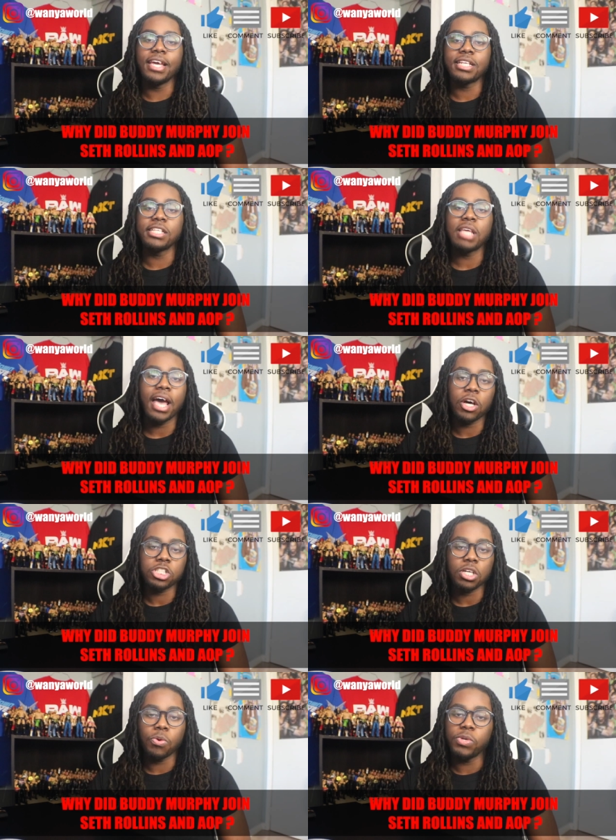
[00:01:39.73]
at this house
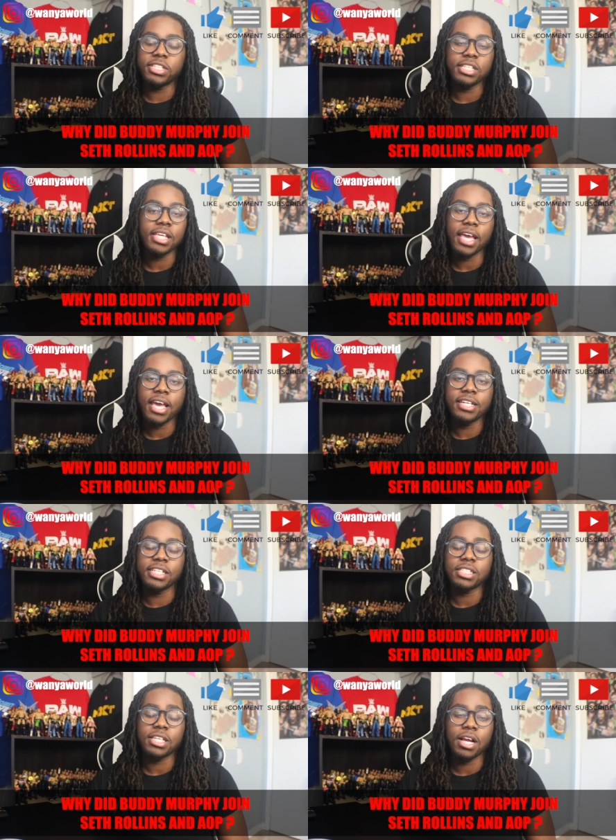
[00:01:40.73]
show we just had
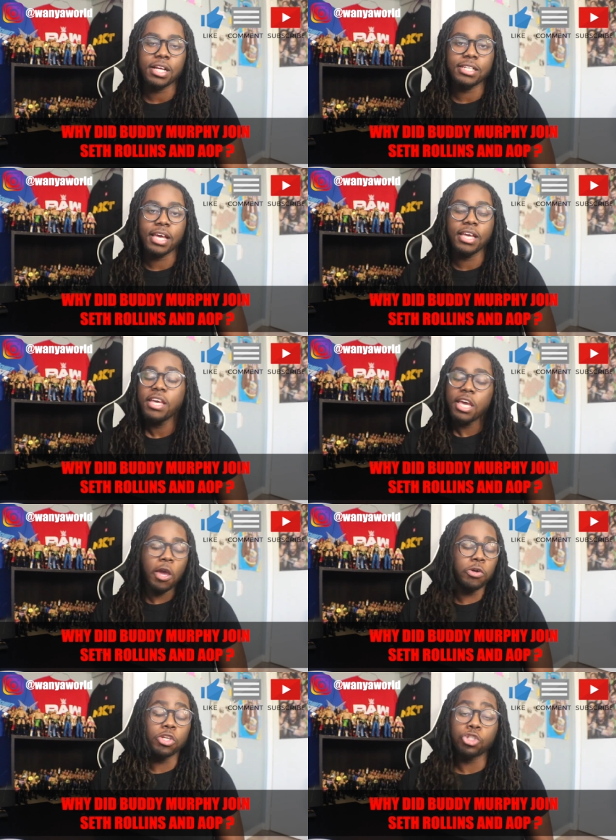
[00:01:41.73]
this Saturday, it
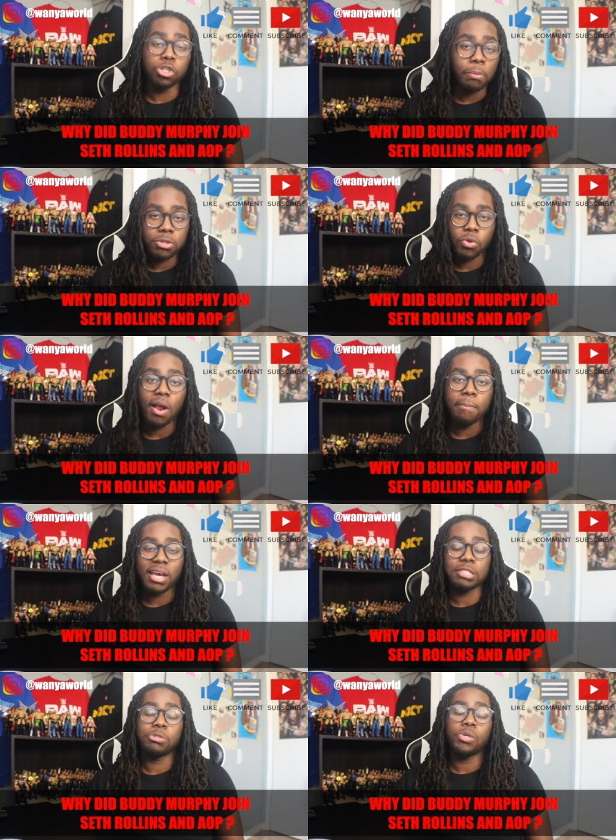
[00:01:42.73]
was a triple threat
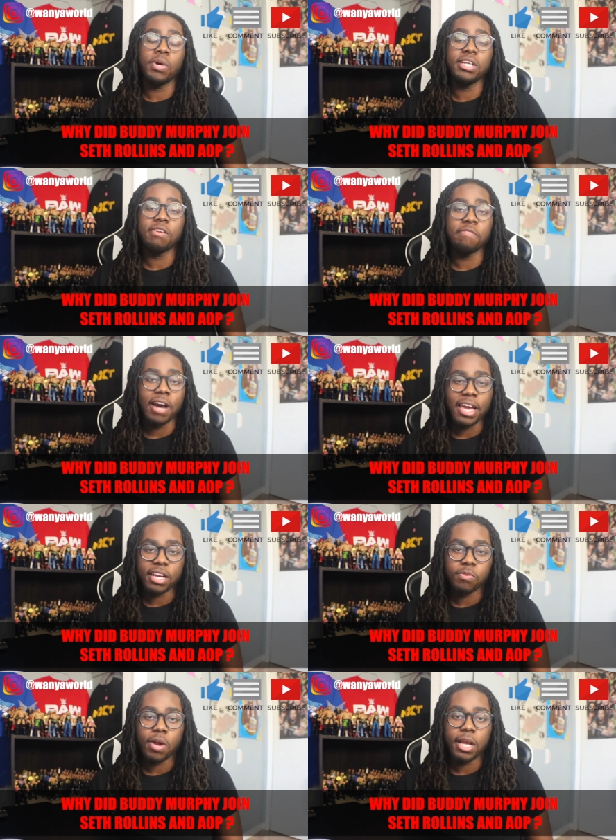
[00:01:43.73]
match between the
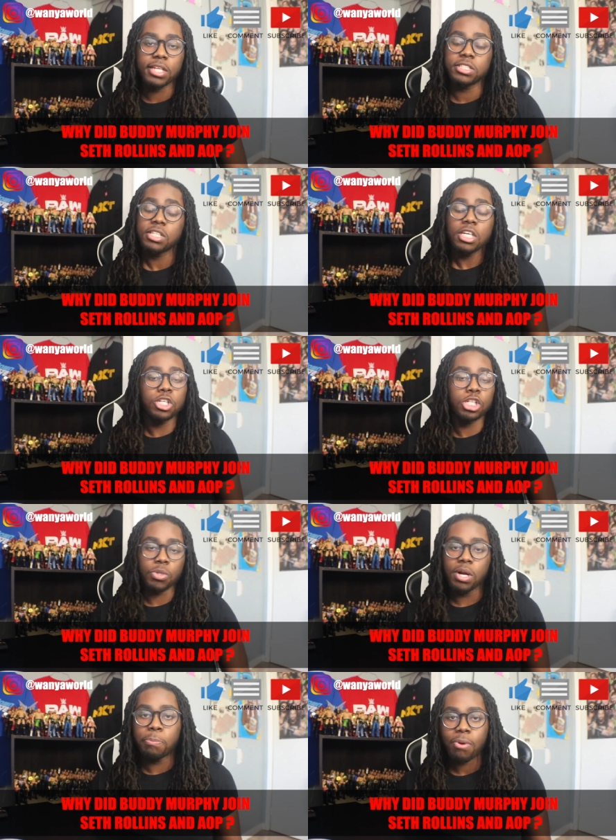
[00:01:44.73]
Viking Raiders, the
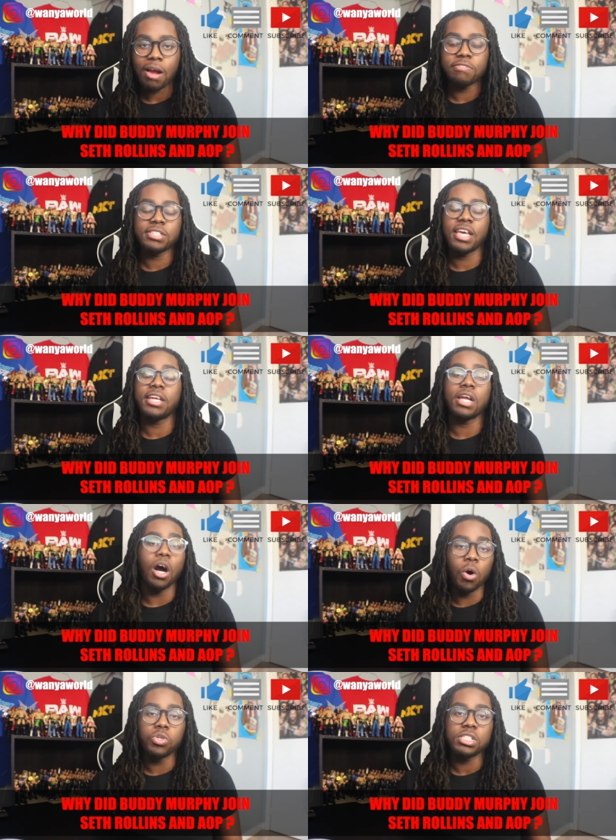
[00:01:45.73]
Street Profits, and the
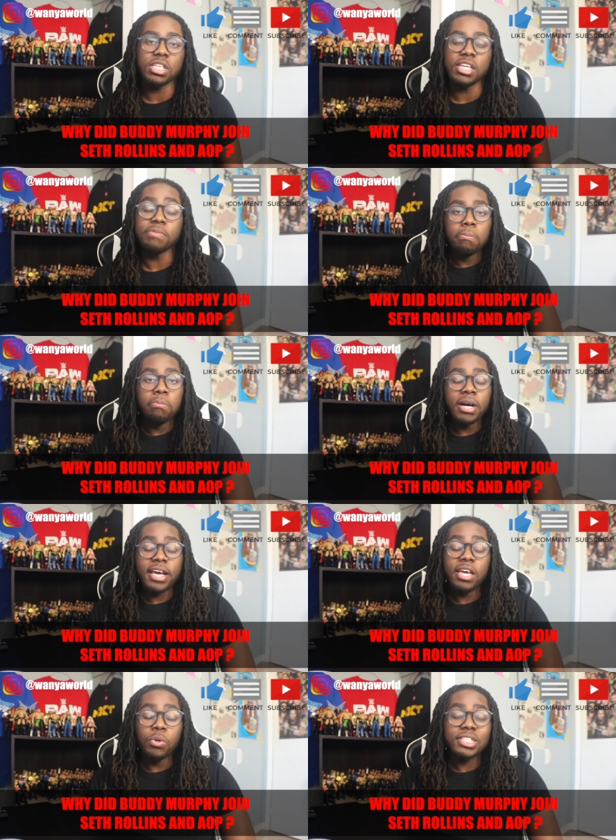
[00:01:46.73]
OC.
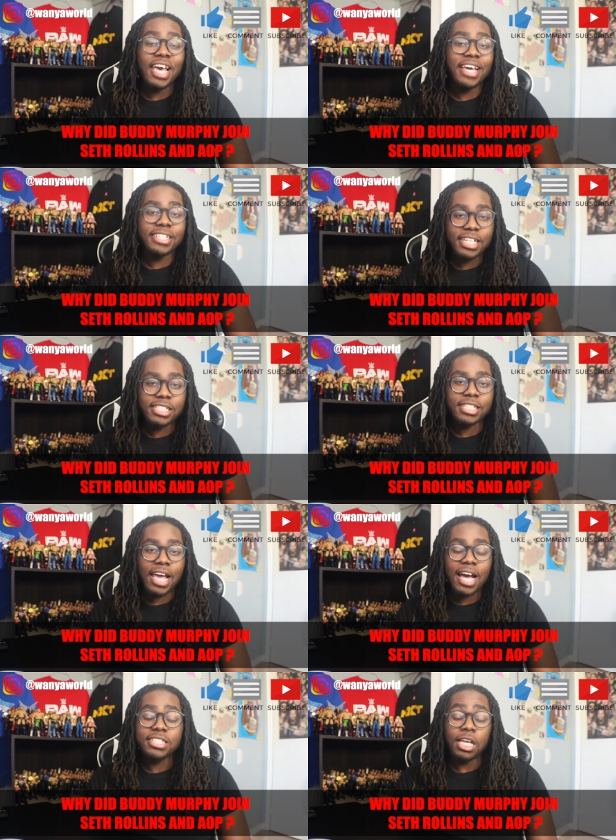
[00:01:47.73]
But it was AJ
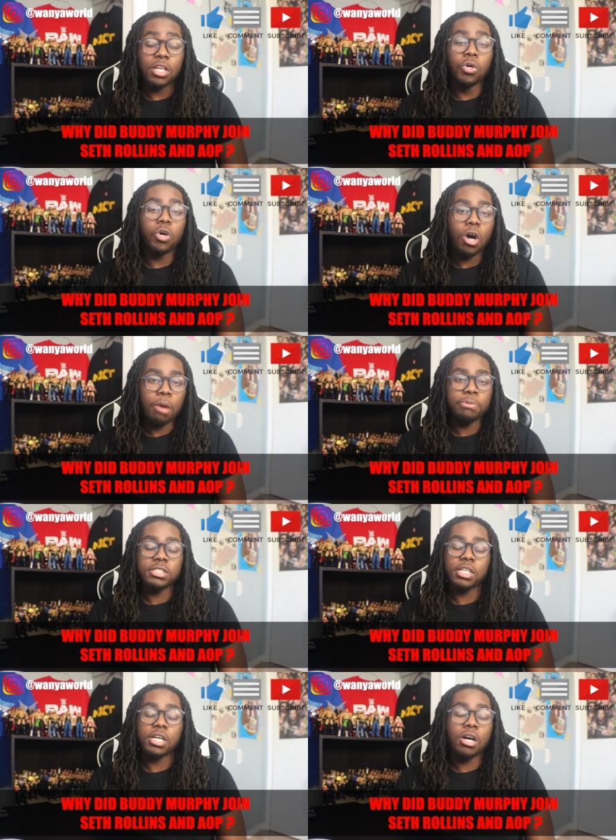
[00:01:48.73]
Styles and Luke Harper
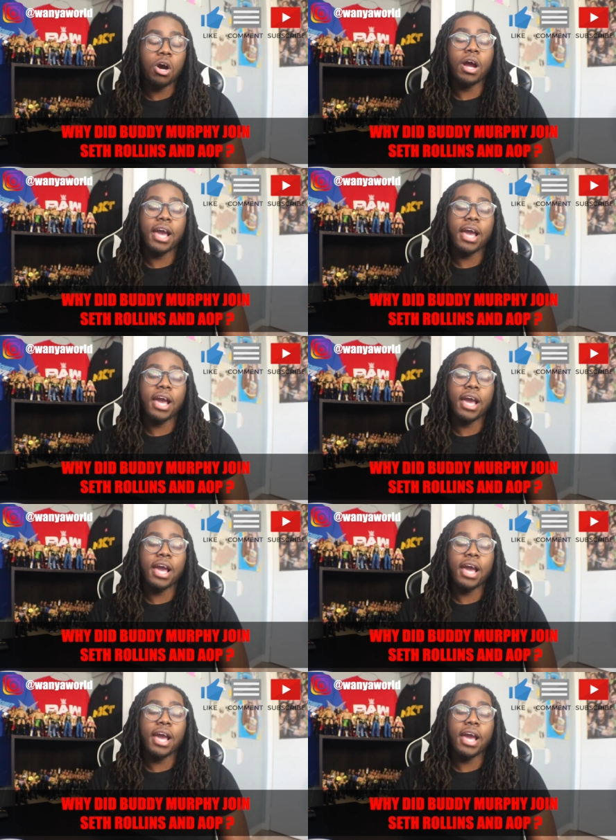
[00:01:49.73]
instead of Carl